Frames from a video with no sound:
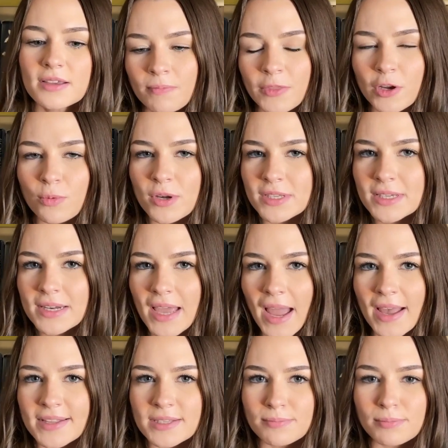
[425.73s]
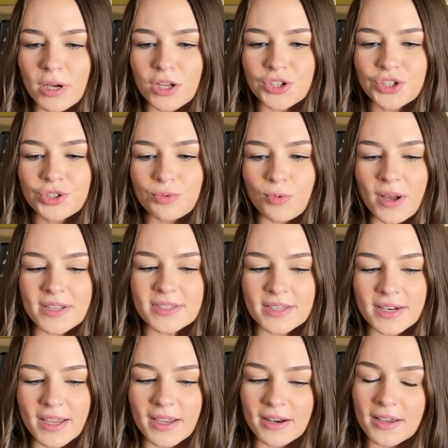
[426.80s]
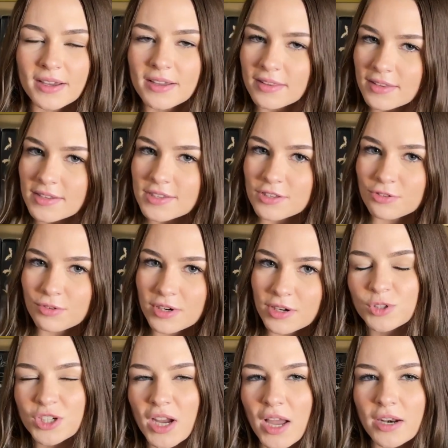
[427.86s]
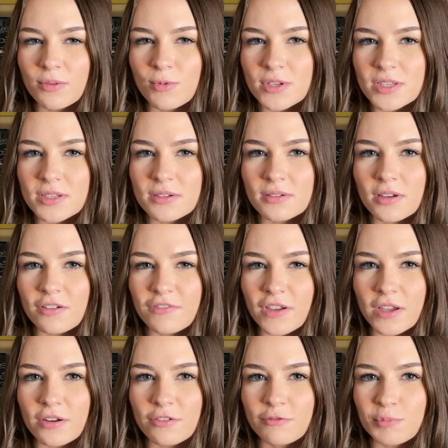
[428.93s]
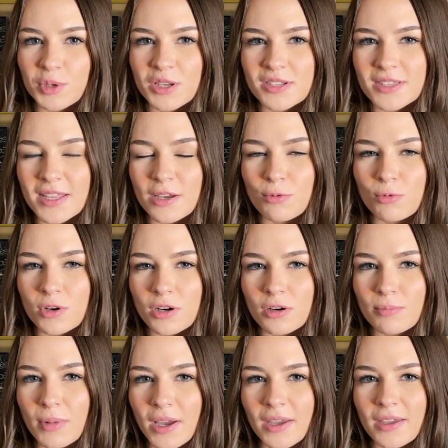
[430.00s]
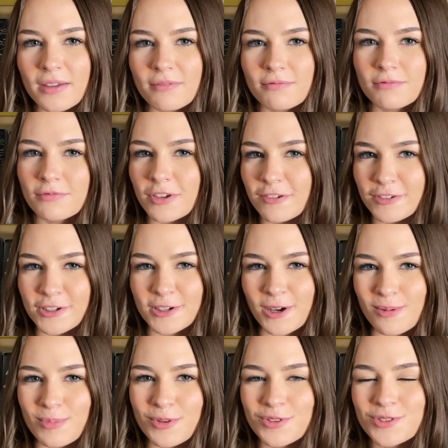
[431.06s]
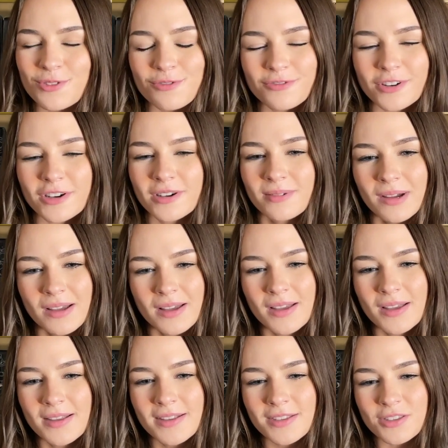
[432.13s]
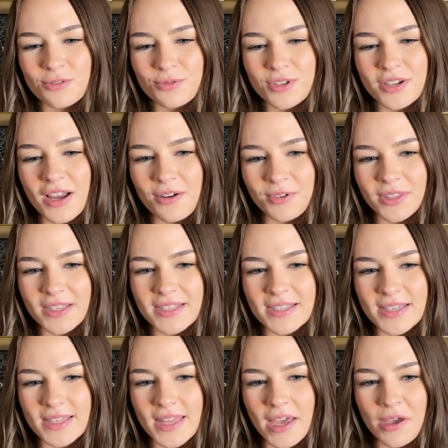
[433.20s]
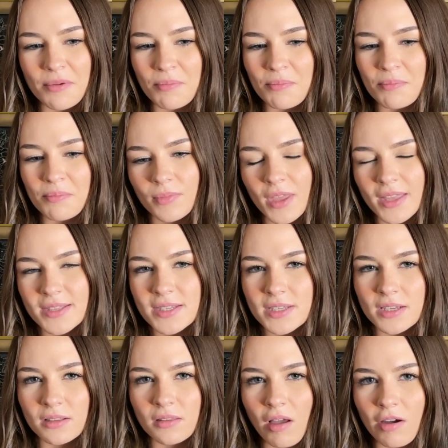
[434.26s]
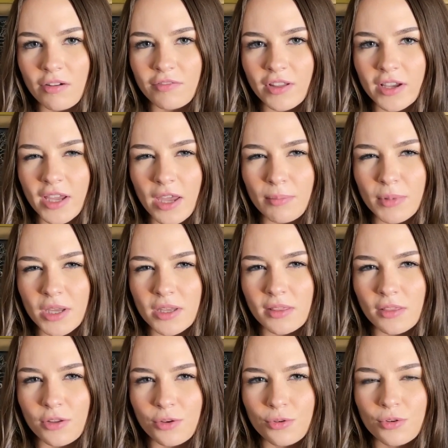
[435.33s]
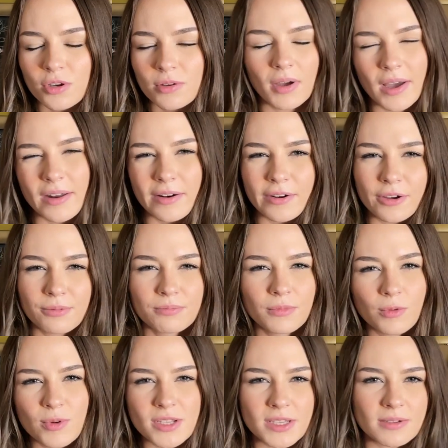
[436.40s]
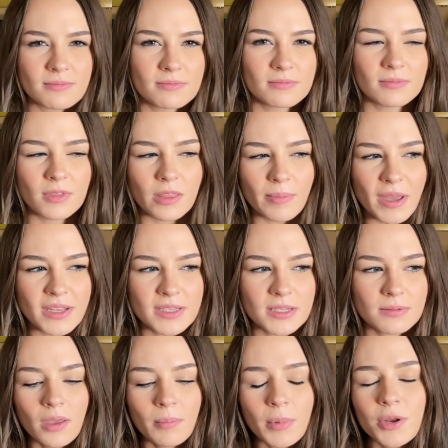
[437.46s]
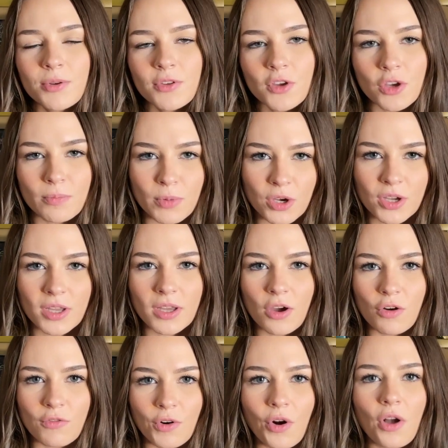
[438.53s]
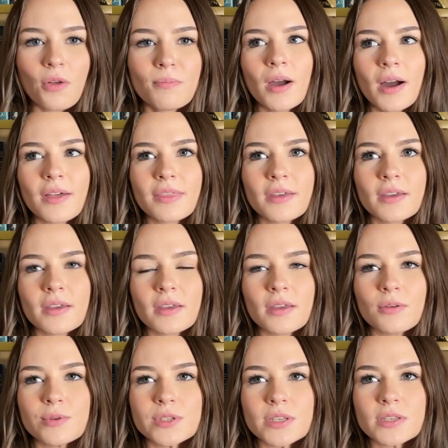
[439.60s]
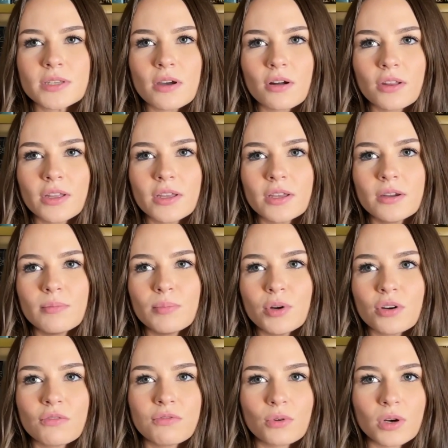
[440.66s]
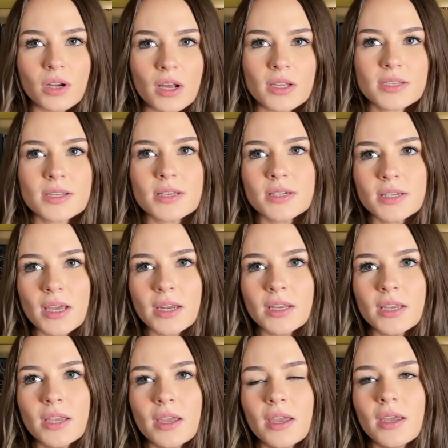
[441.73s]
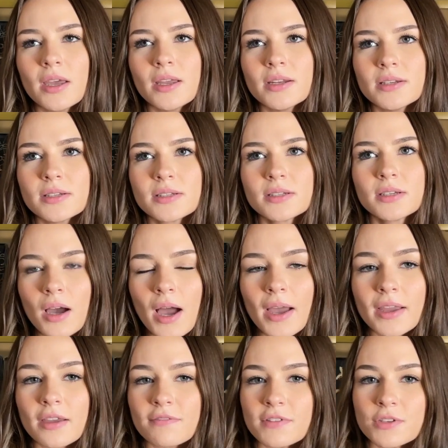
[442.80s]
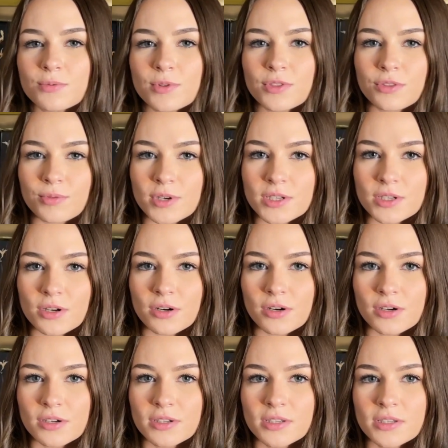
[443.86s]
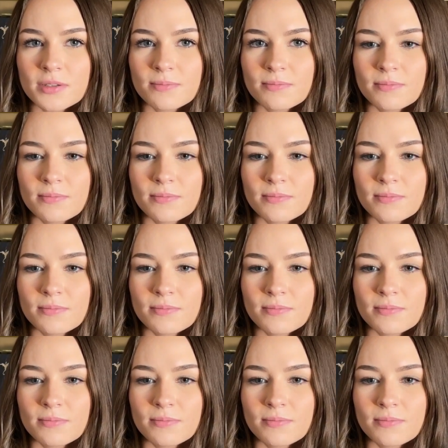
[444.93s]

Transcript: There wasn't as much Wes and Ada in this story, which I kind of wasn't a fan of because they were my favorite couple so far. So to not really see them and see a lot of like Emmy and Luke, I don't know, wasn't the best. But it was a good book overall. I think it was a solid book for Gus and Teddy, and I gave this one 3 stars.